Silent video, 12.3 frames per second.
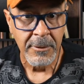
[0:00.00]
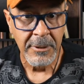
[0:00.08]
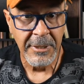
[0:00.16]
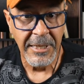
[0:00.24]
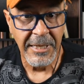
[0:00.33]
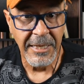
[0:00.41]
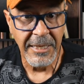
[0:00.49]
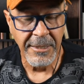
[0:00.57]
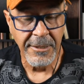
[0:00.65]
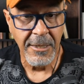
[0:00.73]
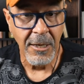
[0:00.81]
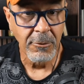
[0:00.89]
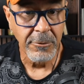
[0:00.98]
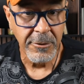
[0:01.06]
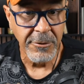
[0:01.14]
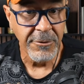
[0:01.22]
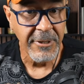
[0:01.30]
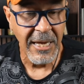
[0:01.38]
And also,
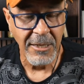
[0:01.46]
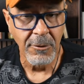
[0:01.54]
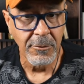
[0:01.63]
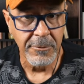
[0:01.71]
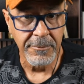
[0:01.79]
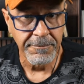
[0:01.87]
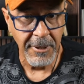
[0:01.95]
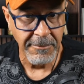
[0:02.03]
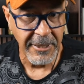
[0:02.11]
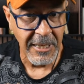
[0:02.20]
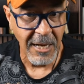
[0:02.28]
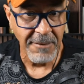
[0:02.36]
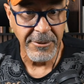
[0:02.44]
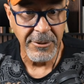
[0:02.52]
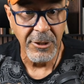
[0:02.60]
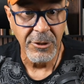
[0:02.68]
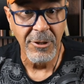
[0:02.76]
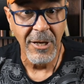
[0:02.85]
you can't hold public office
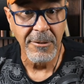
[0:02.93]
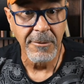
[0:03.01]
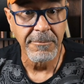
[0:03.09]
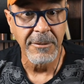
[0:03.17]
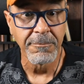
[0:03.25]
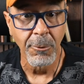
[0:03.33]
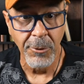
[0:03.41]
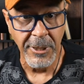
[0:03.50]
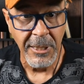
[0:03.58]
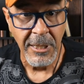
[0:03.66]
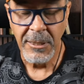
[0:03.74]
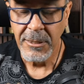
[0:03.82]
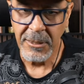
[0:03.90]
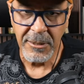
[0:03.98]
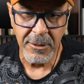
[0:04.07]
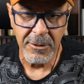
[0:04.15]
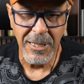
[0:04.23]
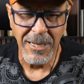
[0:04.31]
because you have to be born, just
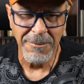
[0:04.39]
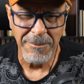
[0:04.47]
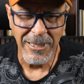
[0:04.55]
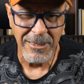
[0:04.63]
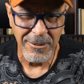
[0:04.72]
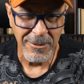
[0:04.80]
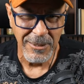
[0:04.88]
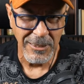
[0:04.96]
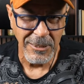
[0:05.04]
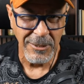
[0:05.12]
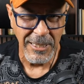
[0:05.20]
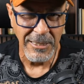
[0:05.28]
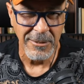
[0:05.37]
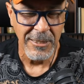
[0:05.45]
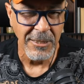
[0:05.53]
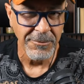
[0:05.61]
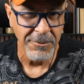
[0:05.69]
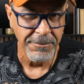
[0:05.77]
the same as in the United
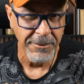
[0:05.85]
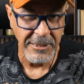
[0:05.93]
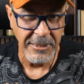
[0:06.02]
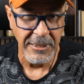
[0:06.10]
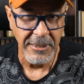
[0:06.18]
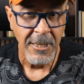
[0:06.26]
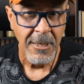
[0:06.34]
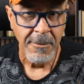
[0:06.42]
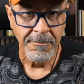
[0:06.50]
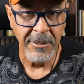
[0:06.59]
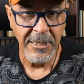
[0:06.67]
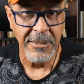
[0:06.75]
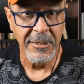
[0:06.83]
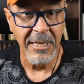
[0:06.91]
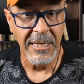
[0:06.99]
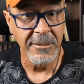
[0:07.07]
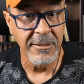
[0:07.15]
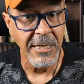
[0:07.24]
States for president. But in the
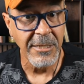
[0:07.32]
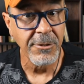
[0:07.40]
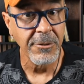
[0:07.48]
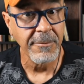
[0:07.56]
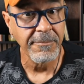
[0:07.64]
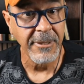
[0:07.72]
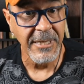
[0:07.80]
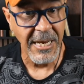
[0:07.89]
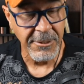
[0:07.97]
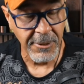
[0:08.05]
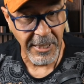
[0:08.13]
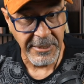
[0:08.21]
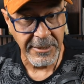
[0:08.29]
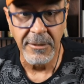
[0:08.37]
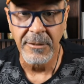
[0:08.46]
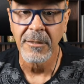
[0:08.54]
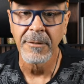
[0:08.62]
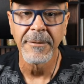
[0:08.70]
United States, you could be a naturalized
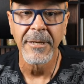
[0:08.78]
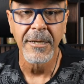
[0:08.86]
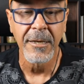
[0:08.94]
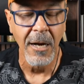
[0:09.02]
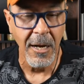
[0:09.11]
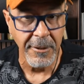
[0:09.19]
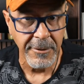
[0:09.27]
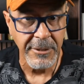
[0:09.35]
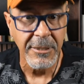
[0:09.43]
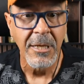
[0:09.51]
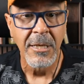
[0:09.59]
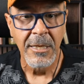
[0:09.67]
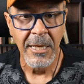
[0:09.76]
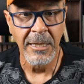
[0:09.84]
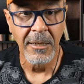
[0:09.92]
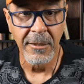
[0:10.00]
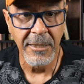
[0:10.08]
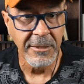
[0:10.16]
citizen and be in Congress and
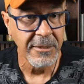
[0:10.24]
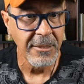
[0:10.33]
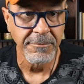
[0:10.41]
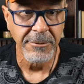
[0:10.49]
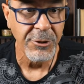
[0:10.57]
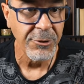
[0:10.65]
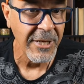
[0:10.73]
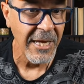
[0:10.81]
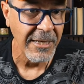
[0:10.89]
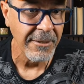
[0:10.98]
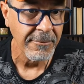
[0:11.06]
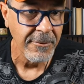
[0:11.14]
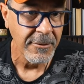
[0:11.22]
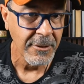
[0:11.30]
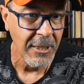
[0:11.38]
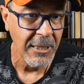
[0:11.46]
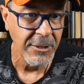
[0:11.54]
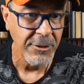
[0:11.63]
all that stuff, but you can't
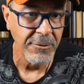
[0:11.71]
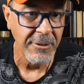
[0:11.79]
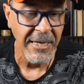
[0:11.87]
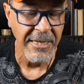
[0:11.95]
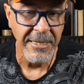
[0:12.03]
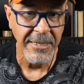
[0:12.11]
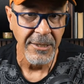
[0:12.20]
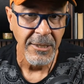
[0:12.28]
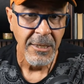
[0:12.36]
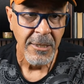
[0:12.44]
do that here.